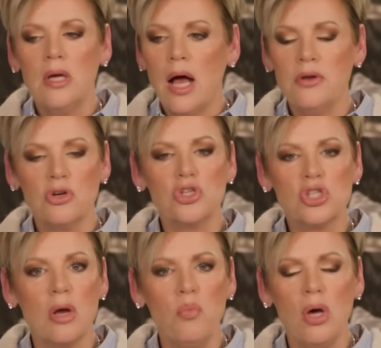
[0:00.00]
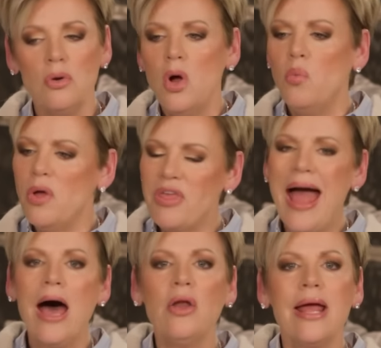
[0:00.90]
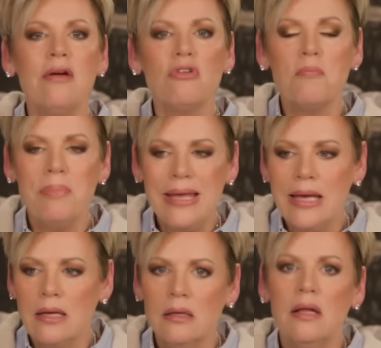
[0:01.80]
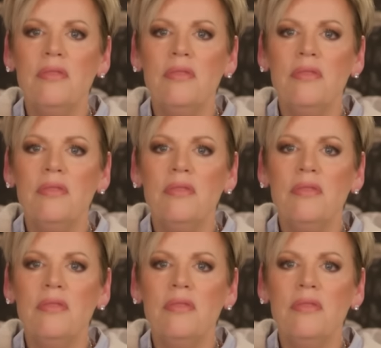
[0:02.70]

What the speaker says: under someone without ever being